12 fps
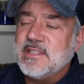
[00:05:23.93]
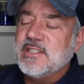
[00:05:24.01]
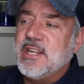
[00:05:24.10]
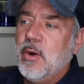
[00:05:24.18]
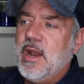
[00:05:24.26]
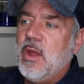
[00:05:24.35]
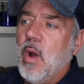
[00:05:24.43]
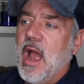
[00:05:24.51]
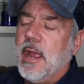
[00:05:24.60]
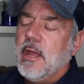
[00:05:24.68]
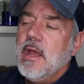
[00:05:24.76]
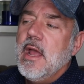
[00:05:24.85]
So
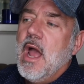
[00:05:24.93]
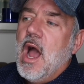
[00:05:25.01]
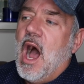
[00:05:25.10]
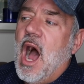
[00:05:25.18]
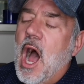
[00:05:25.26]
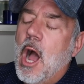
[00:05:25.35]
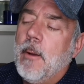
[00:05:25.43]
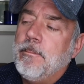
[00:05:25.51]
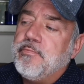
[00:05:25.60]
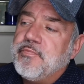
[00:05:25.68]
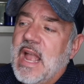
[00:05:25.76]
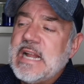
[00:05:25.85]
anyway,
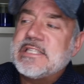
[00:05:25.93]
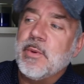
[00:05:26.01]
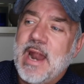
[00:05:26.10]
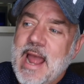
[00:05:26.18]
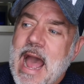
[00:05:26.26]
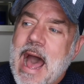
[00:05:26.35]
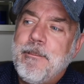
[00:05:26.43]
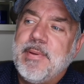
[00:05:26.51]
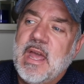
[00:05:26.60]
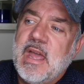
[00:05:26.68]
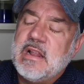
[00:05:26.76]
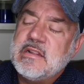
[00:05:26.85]
and so when it
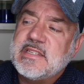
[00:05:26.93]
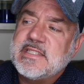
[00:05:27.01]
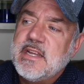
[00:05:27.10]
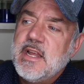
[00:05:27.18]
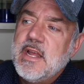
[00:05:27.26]
happens,